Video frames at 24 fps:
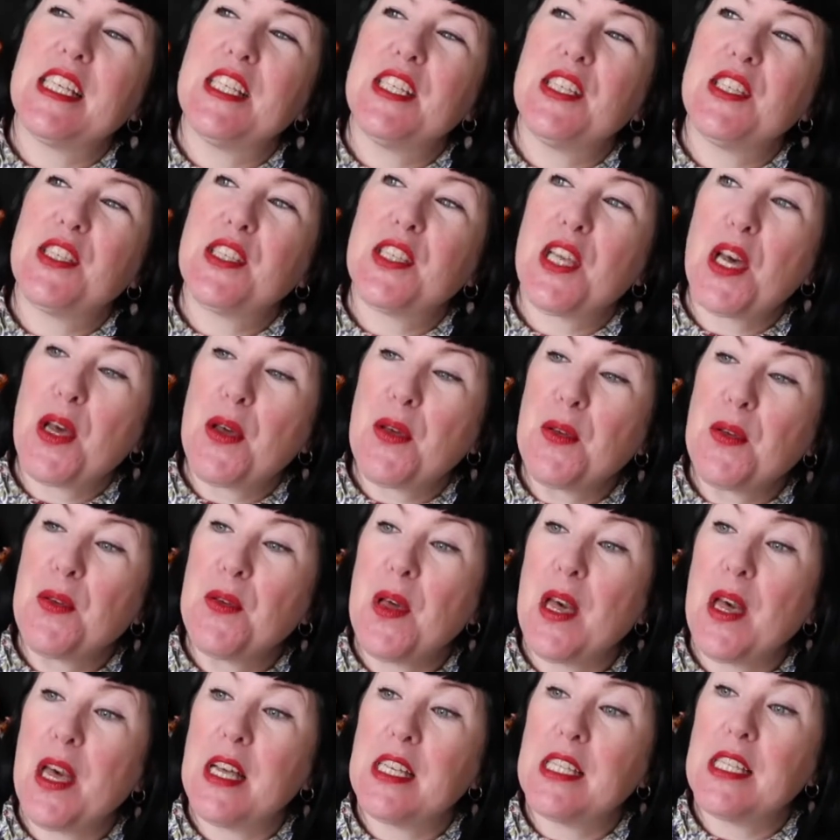So
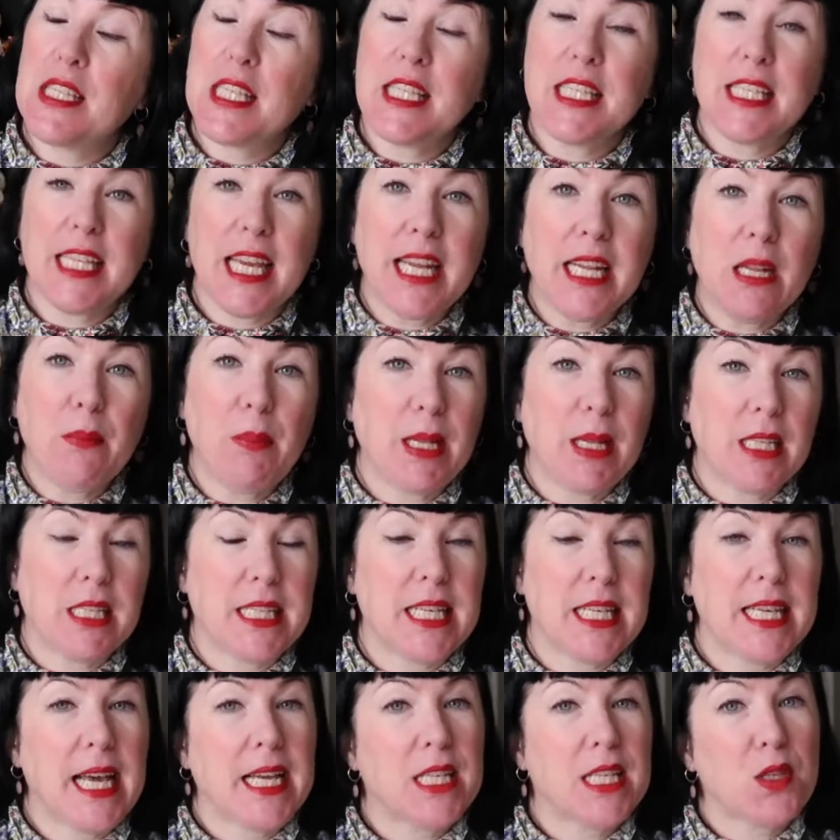
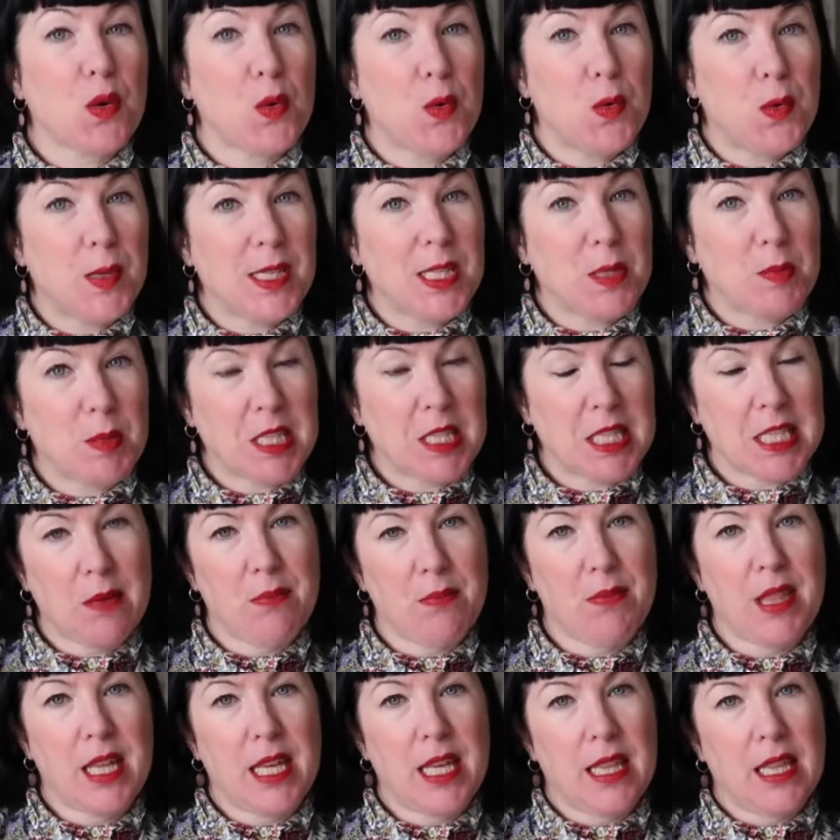sustainability has always been
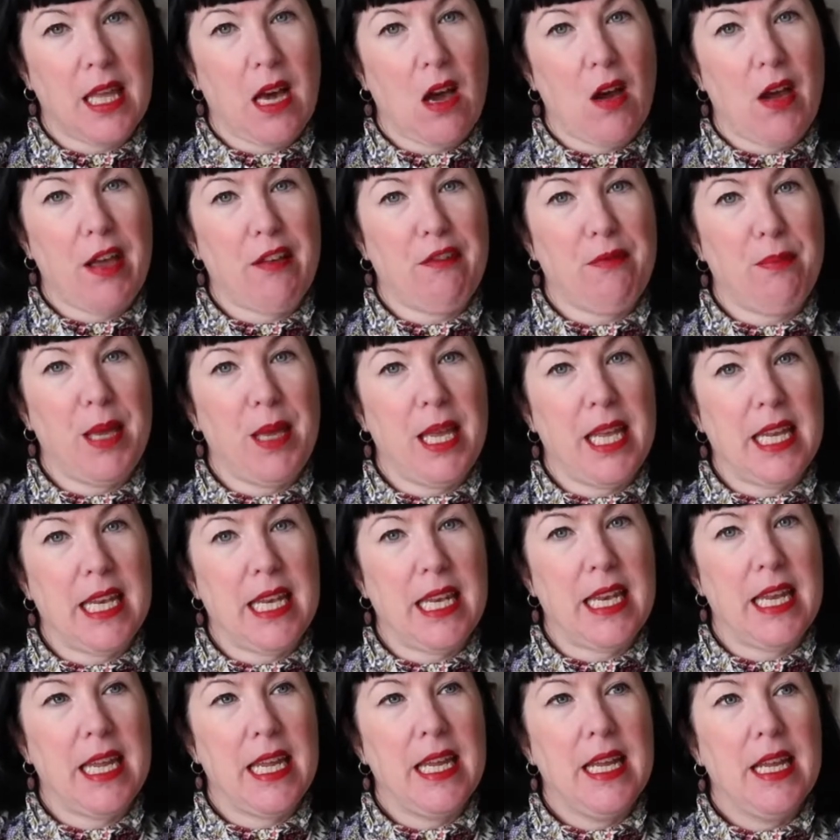something that I've
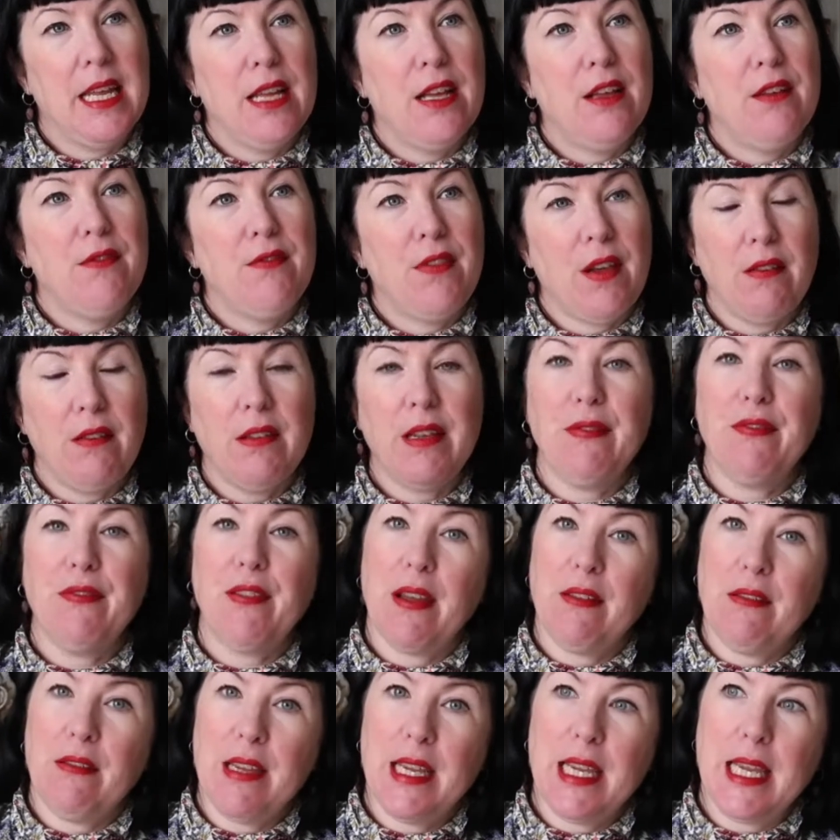been very,
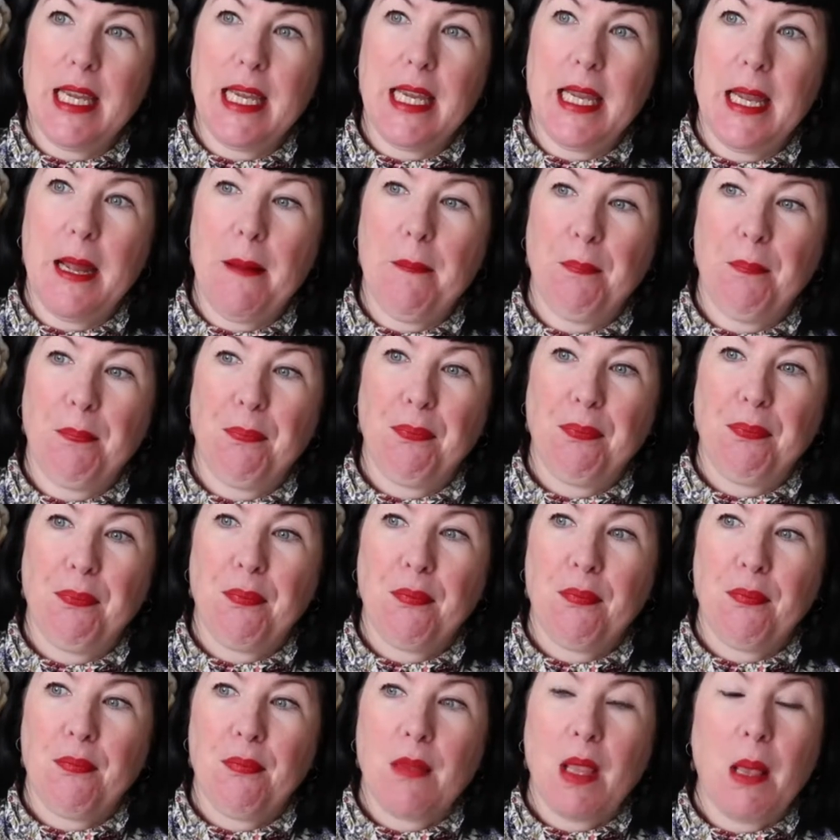very
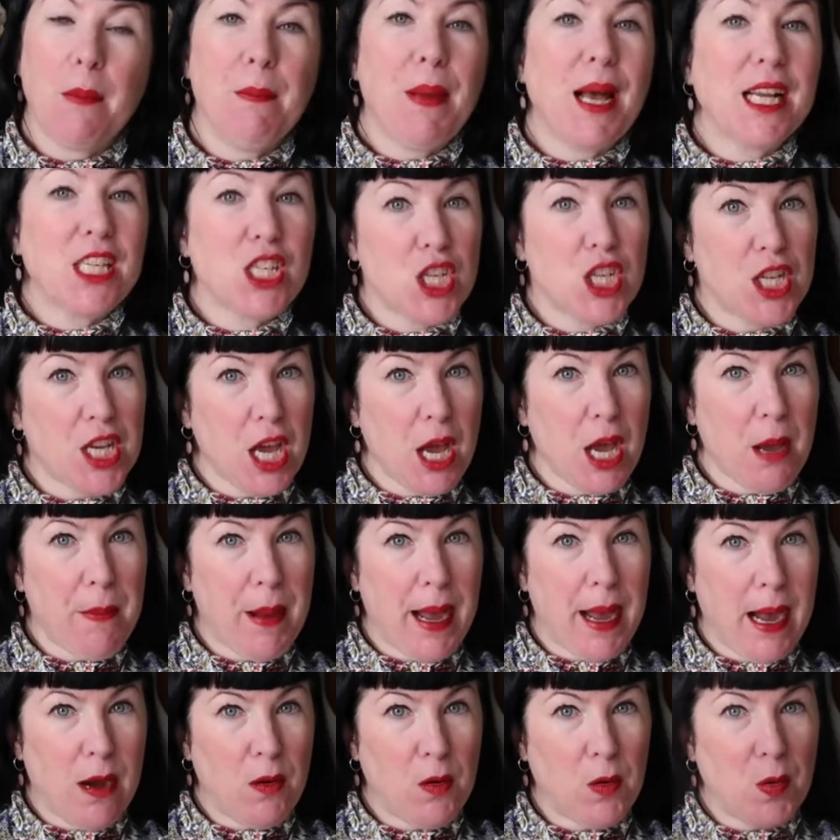passionate
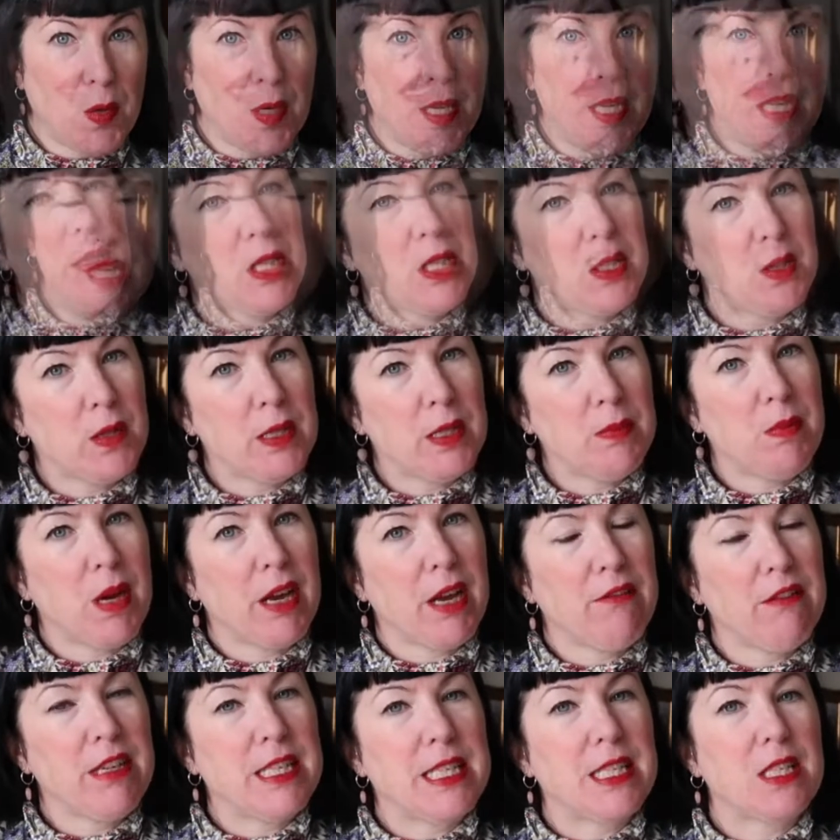about. When I was doing my
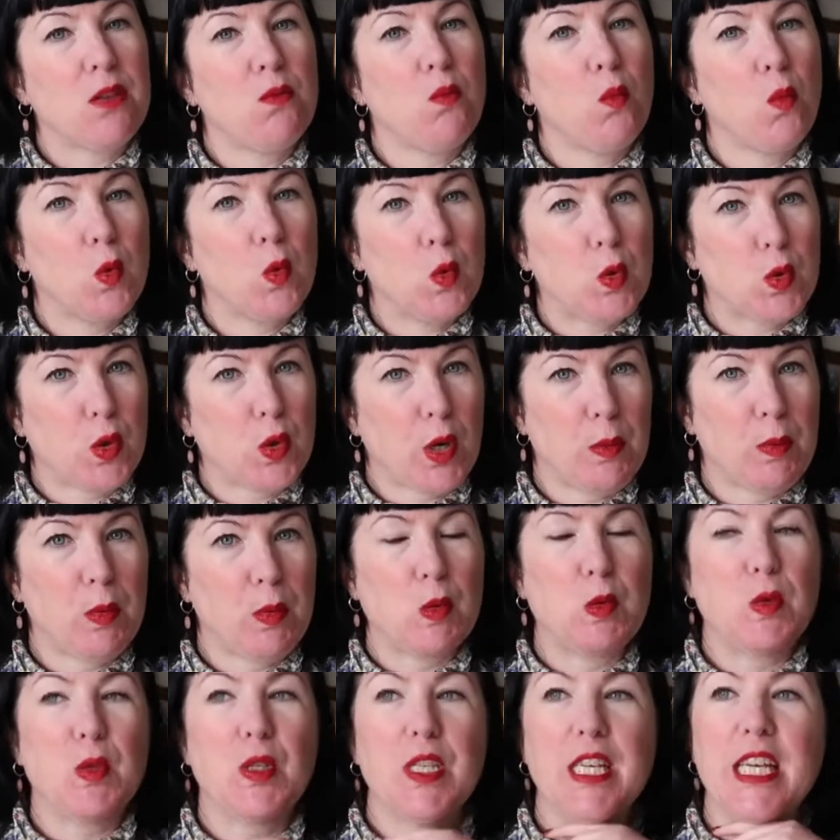recent wardrobe
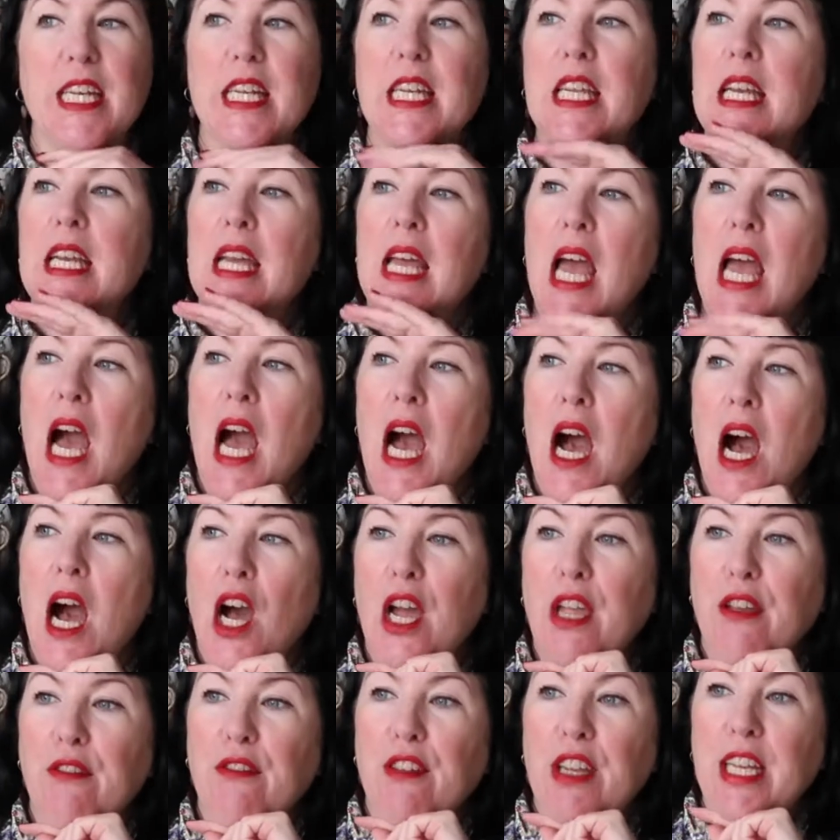audit,
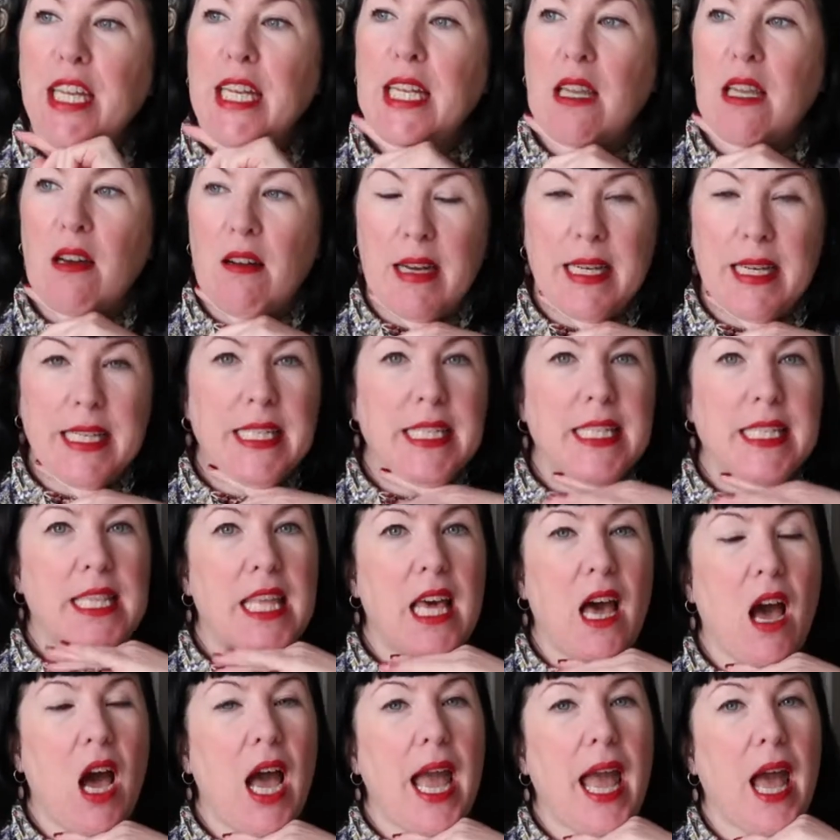I realised
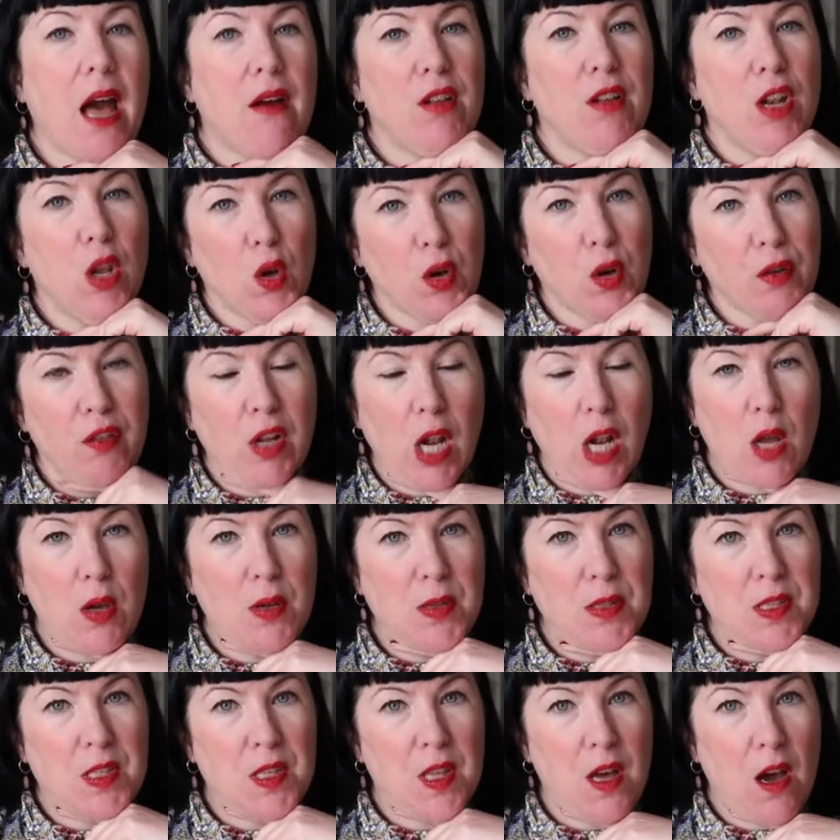that I have a lot of
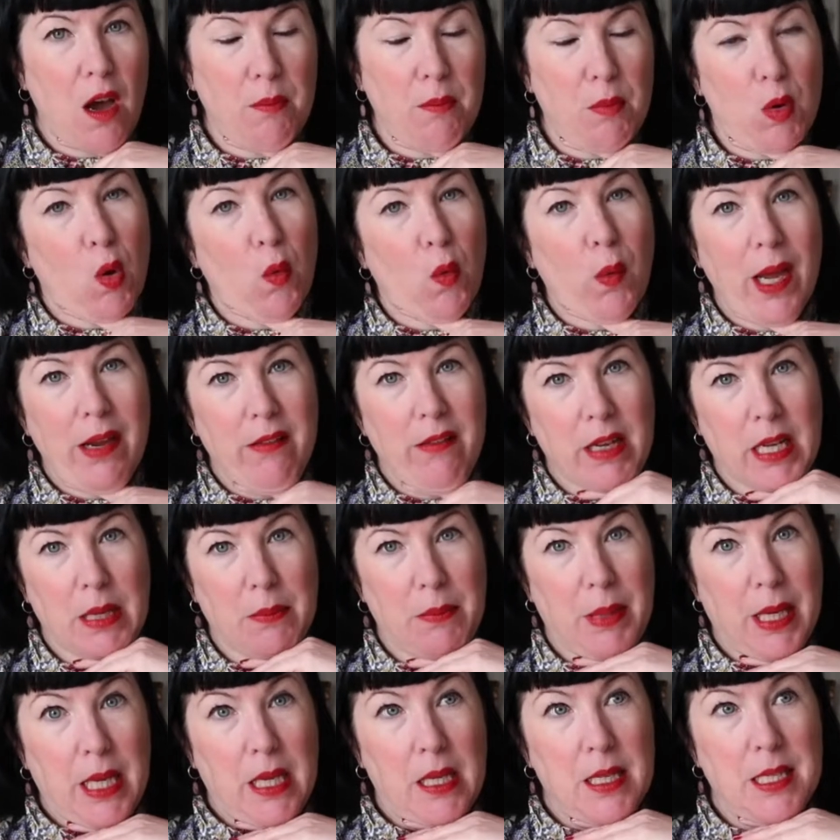clothes that I'm not wearing
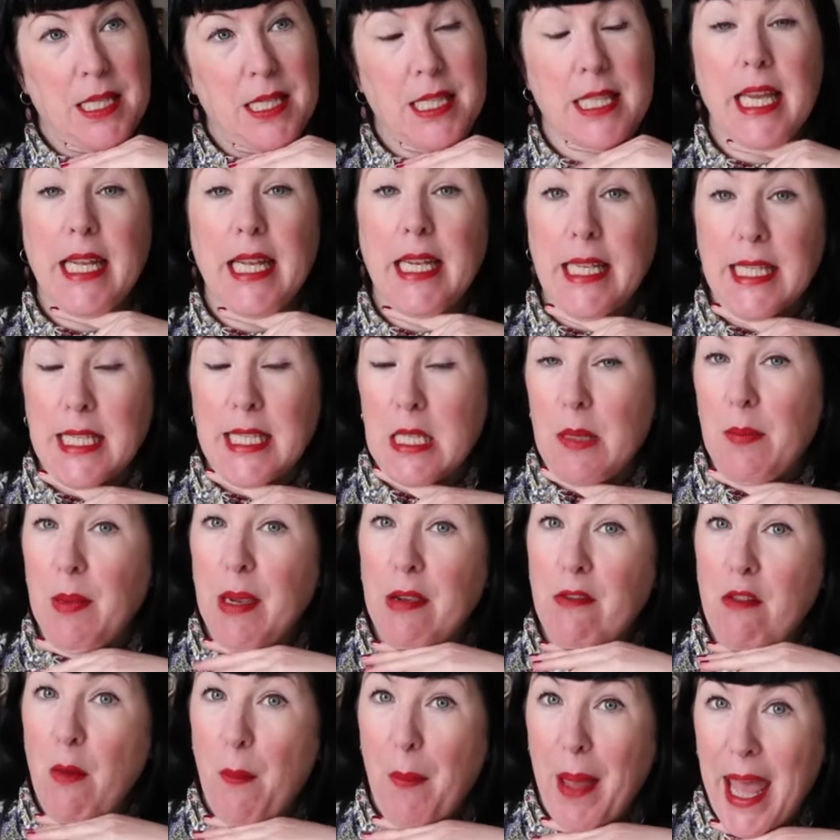because they need to
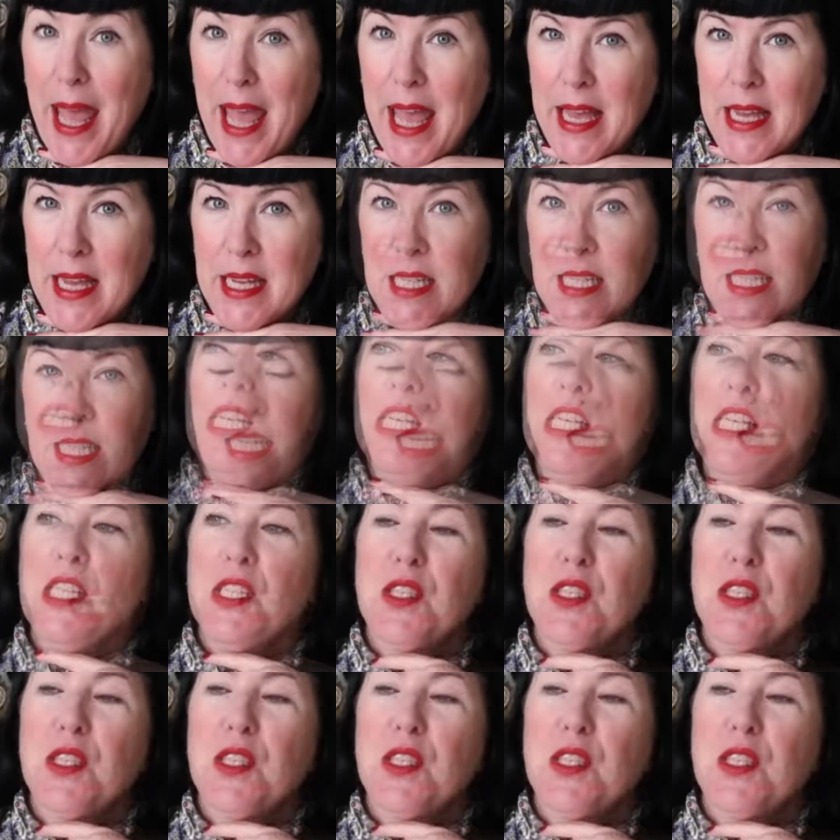be repaired.